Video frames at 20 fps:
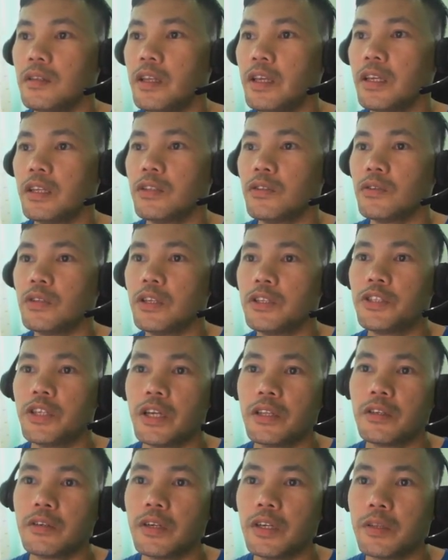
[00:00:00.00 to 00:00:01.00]
link to the
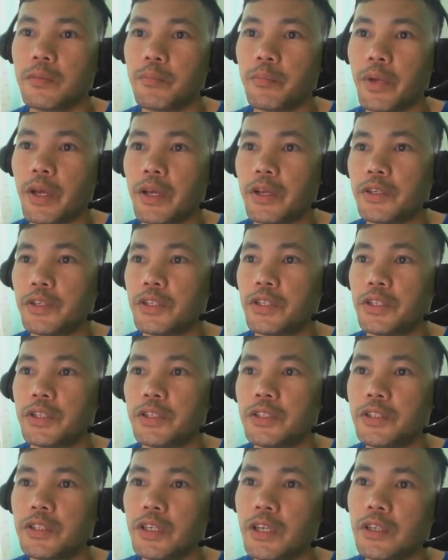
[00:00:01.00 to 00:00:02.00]
generate
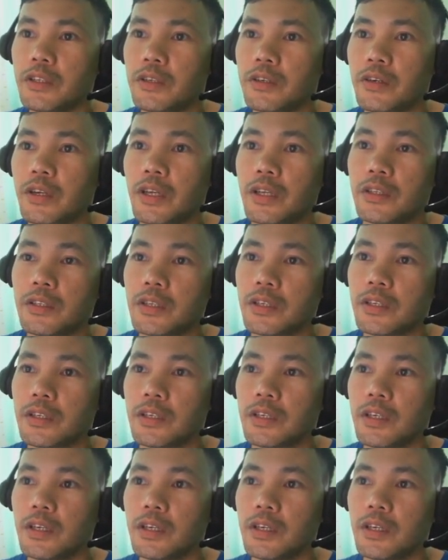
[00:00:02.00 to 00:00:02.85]
page. Generate.